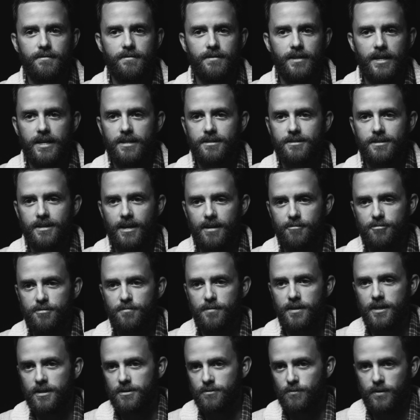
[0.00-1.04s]
landscapes
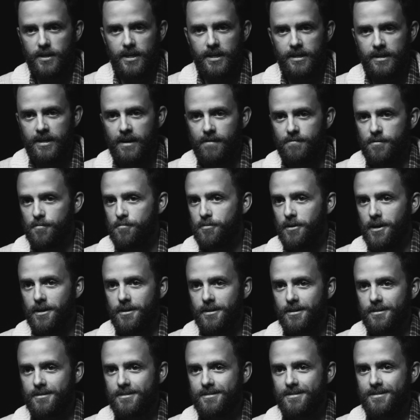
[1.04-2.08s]
because we didn't have the
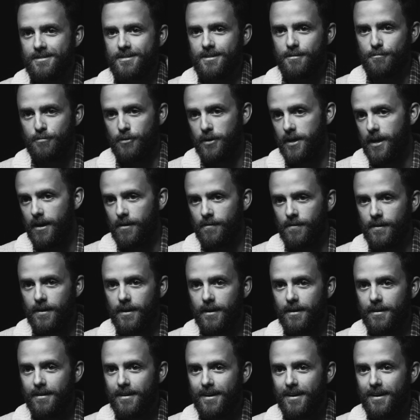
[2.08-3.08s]
product to put out there.